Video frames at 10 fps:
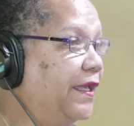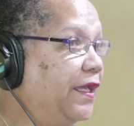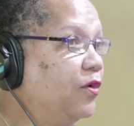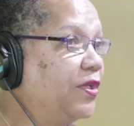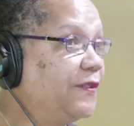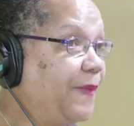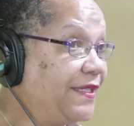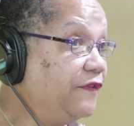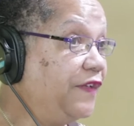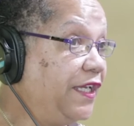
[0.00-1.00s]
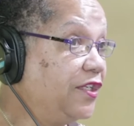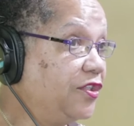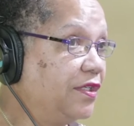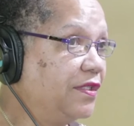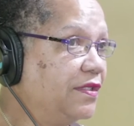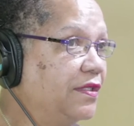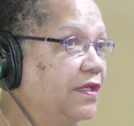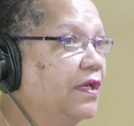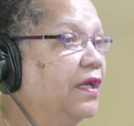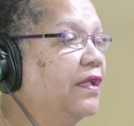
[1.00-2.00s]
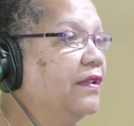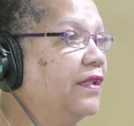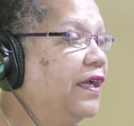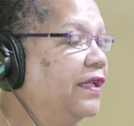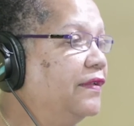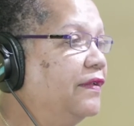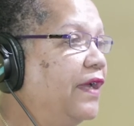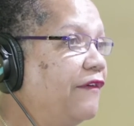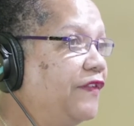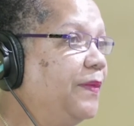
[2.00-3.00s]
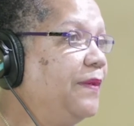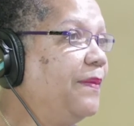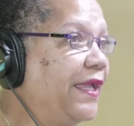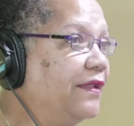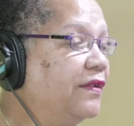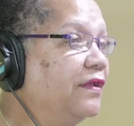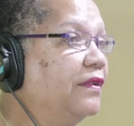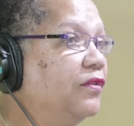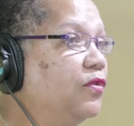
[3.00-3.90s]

you know, and specifications that have to be met